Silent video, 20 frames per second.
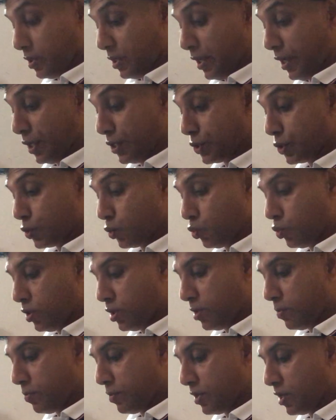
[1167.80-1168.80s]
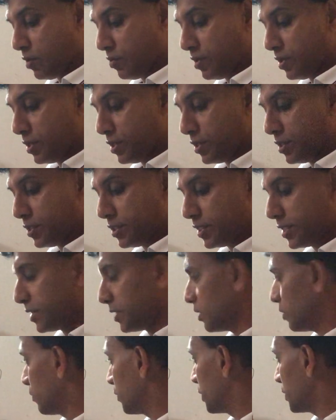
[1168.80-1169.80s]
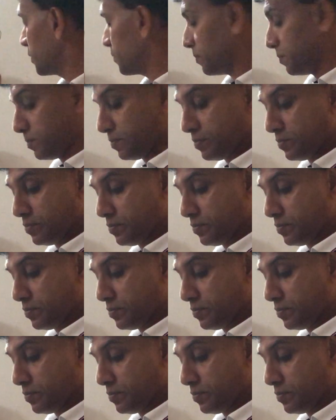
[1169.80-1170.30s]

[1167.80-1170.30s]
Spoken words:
X to the power 7,